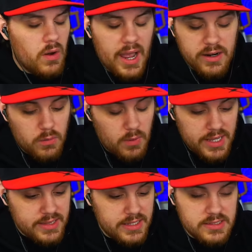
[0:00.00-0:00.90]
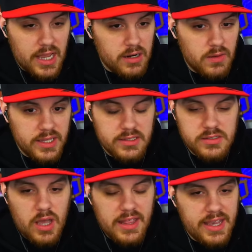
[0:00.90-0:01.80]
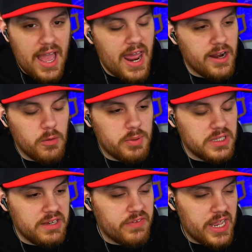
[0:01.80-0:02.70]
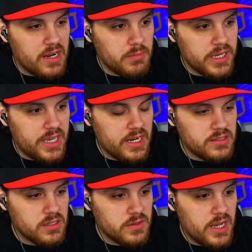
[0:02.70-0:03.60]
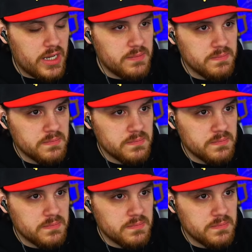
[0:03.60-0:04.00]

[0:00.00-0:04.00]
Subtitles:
I don't like this. I don't like this. I don't believe it, and I'm like getting teary-eyed.